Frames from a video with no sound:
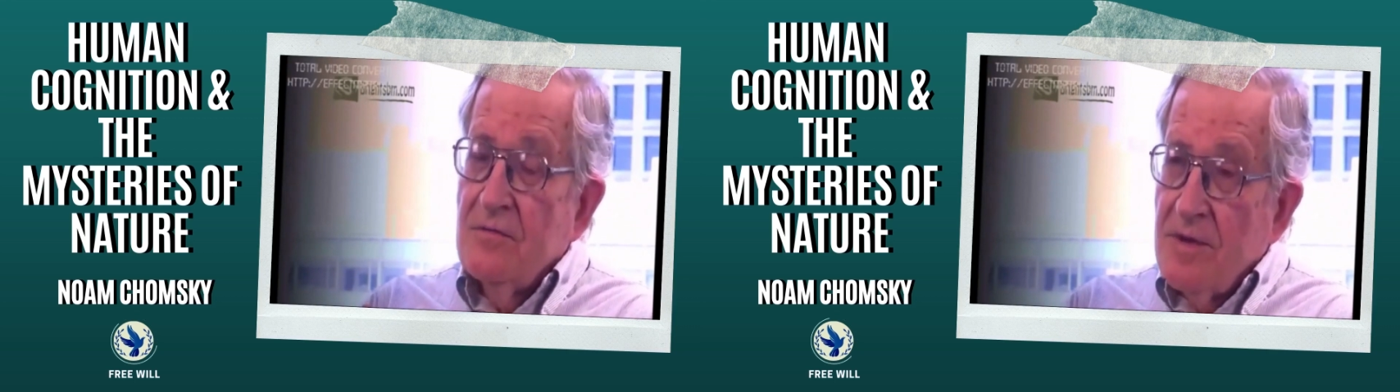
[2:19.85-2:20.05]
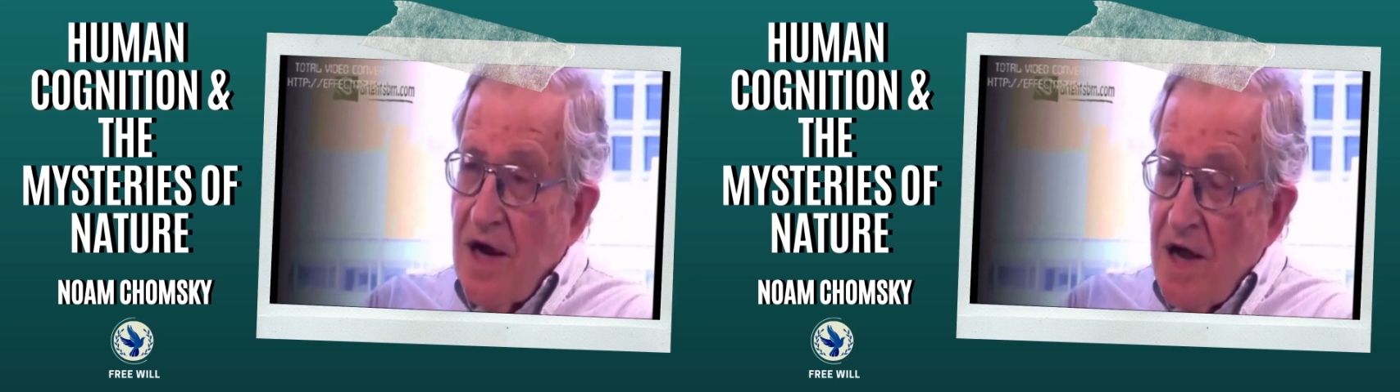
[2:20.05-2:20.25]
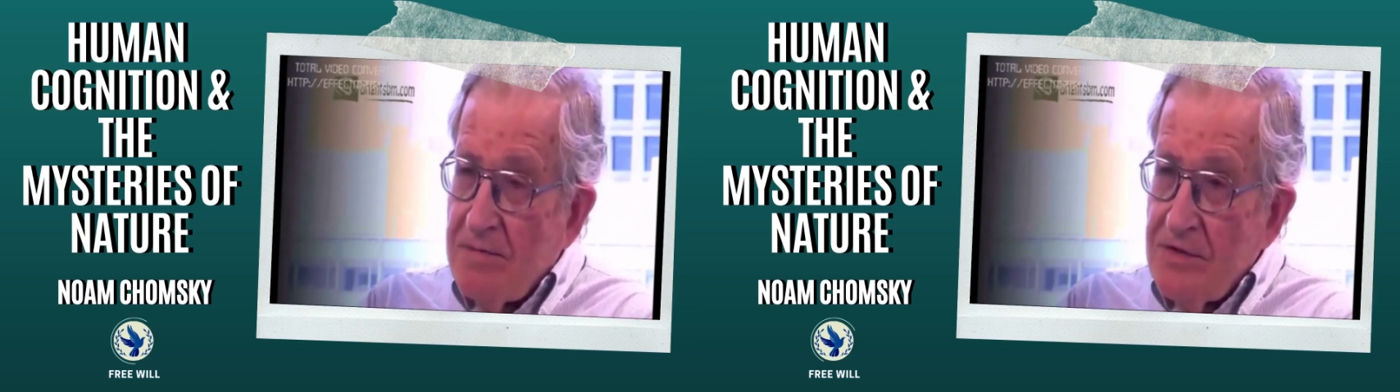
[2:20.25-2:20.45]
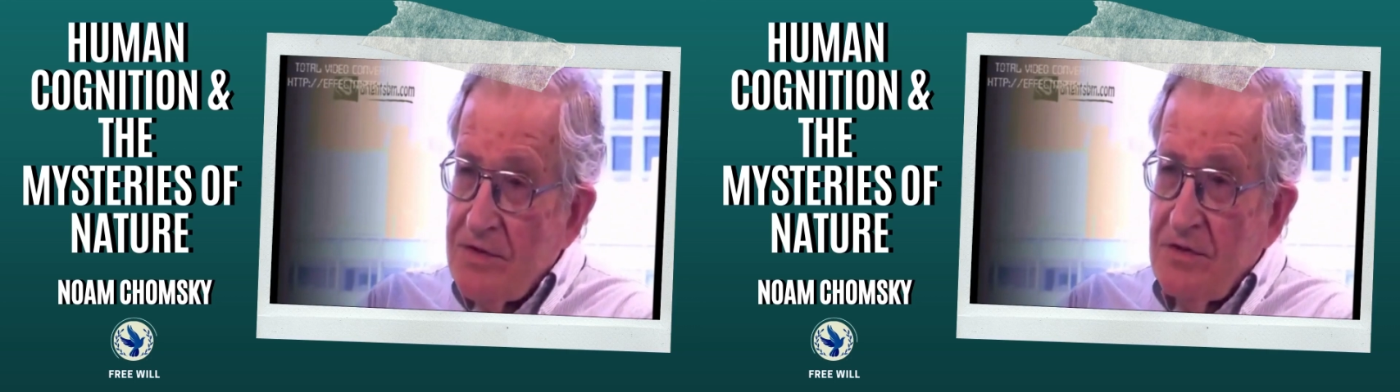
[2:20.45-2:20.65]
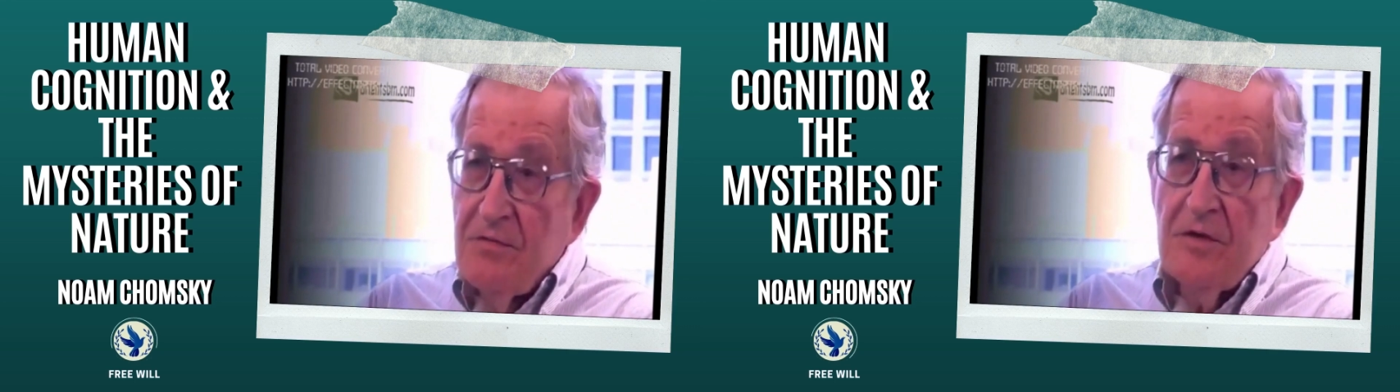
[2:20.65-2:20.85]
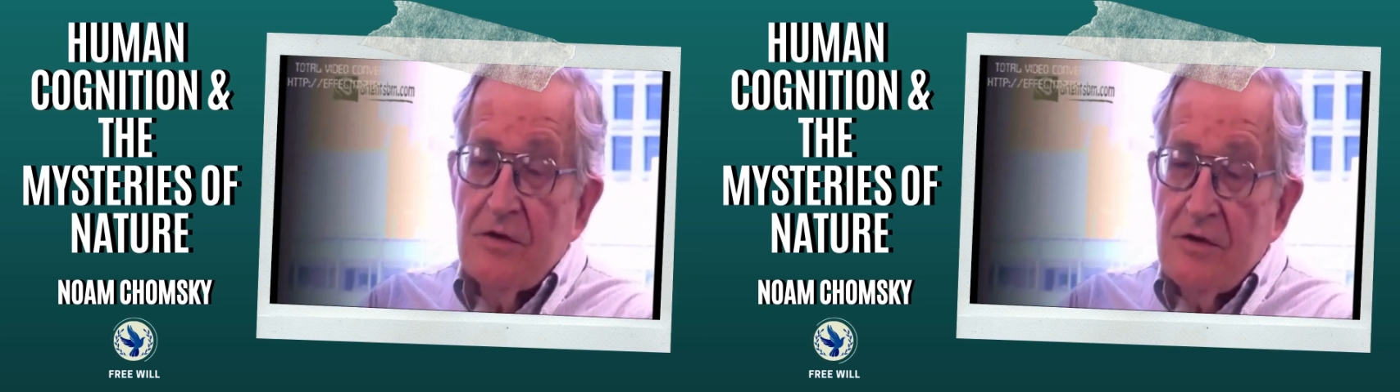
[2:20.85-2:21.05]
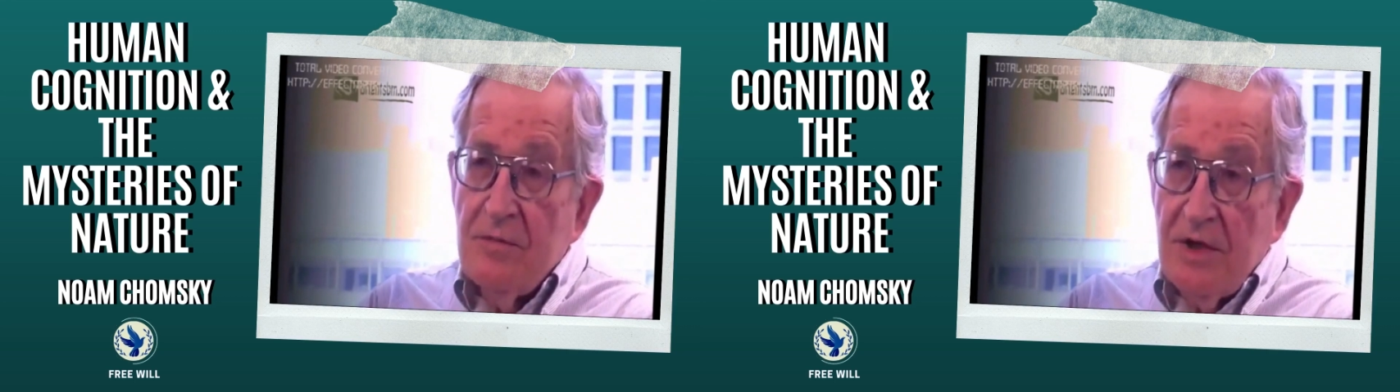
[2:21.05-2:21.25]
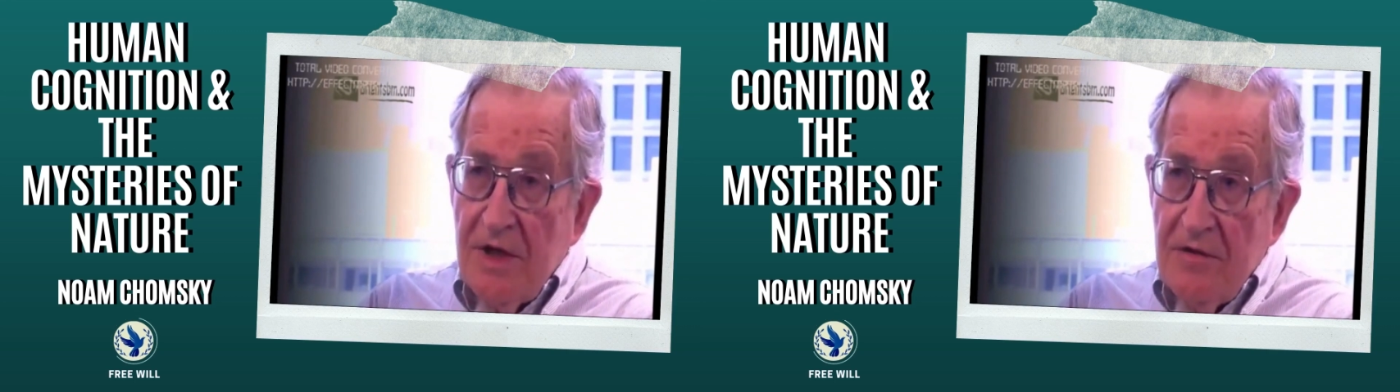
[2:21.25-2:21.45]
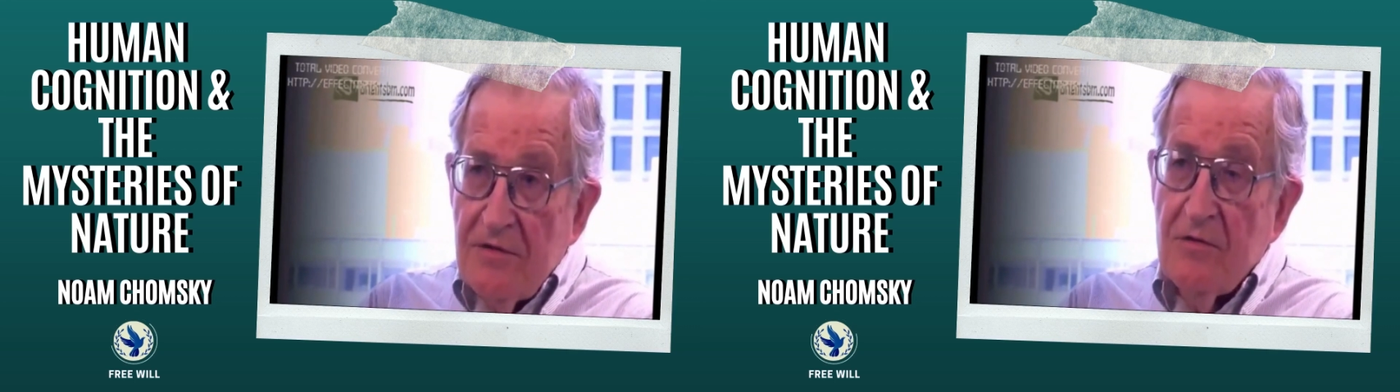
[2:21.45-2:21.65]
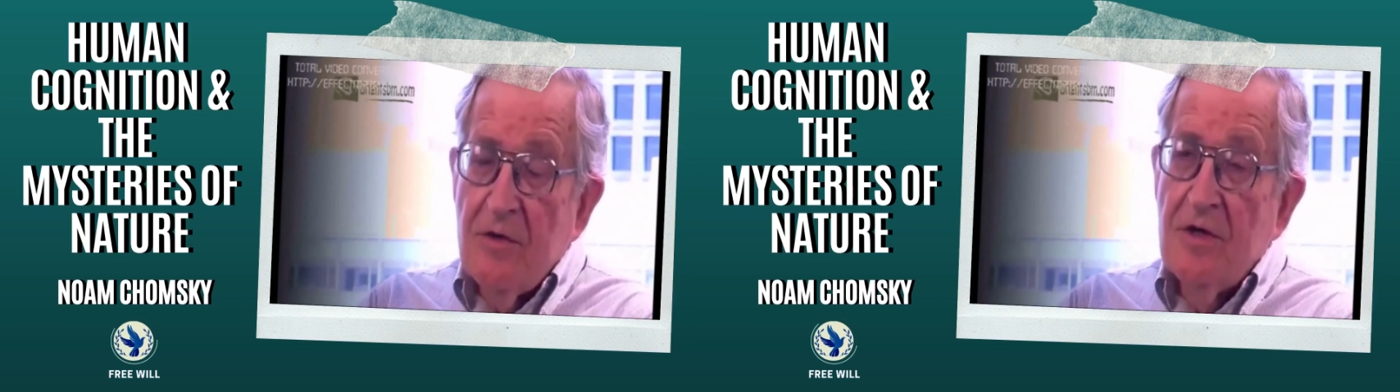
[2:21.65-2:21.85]
So perhaps it was
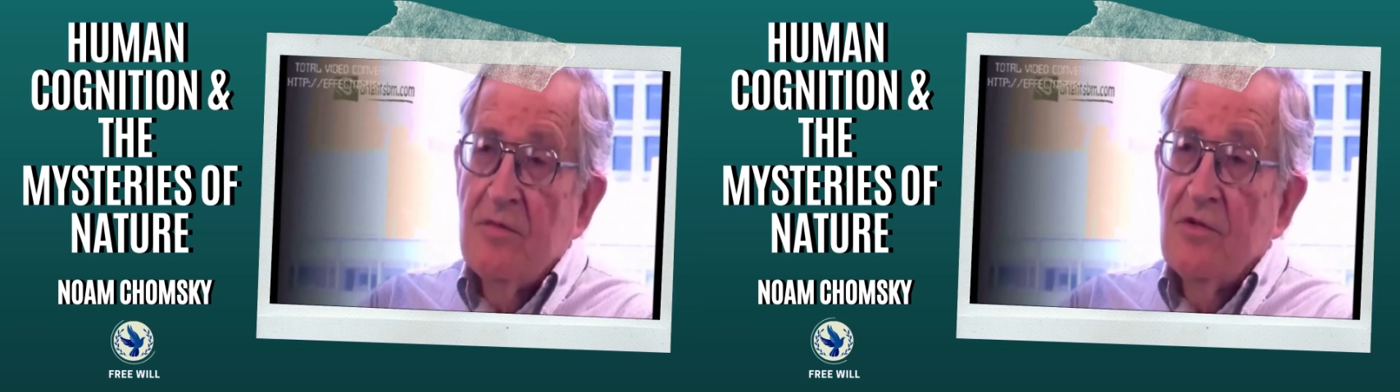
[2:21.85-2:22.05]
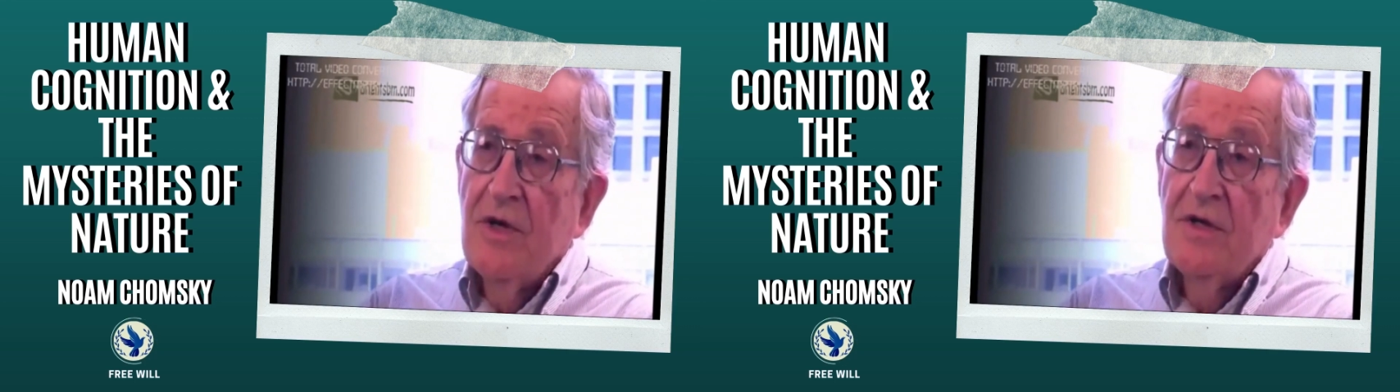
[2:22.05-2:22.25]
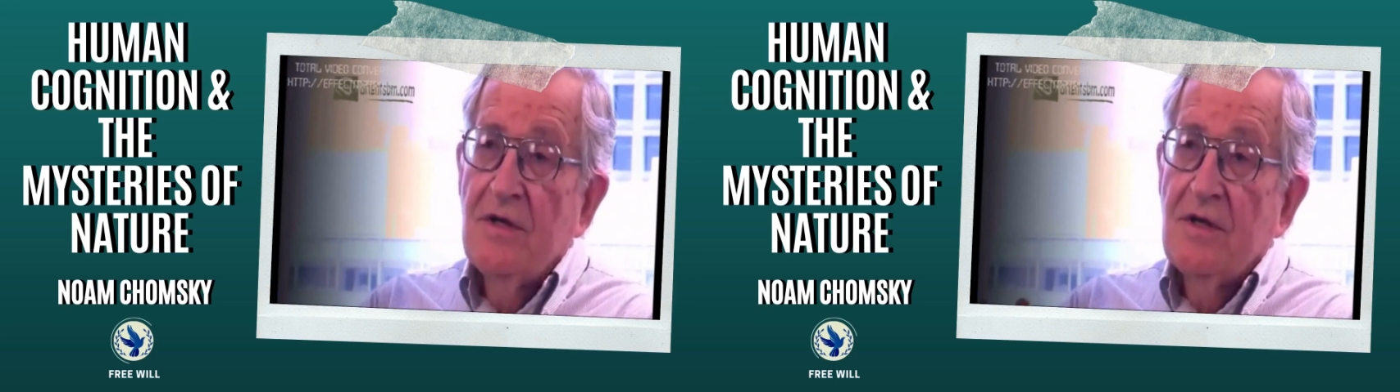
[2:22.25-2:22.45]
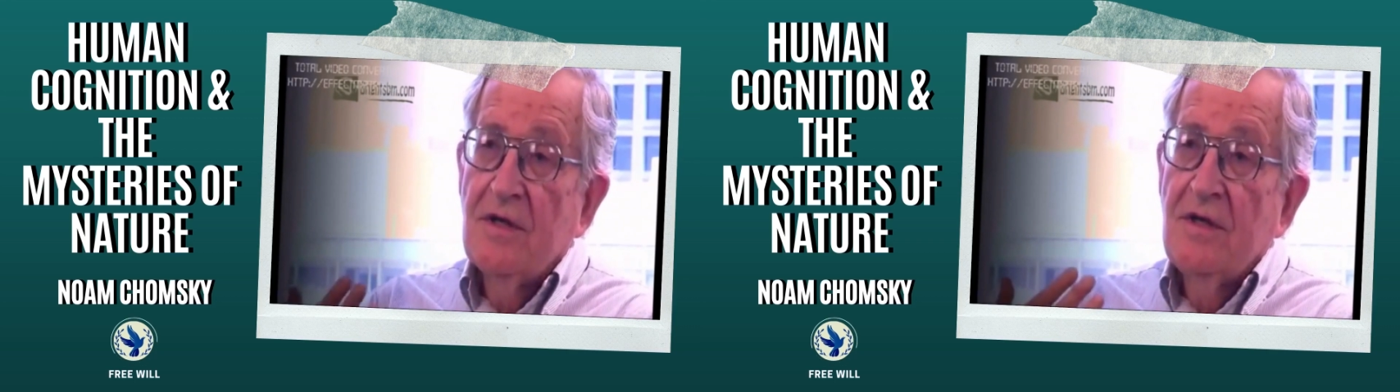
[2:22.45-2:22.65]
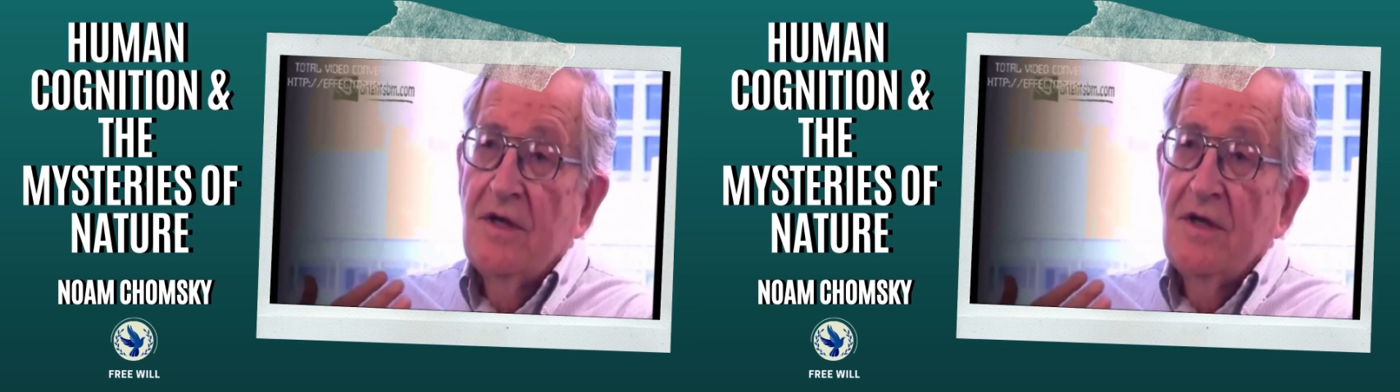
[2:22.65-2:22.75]
believed at one point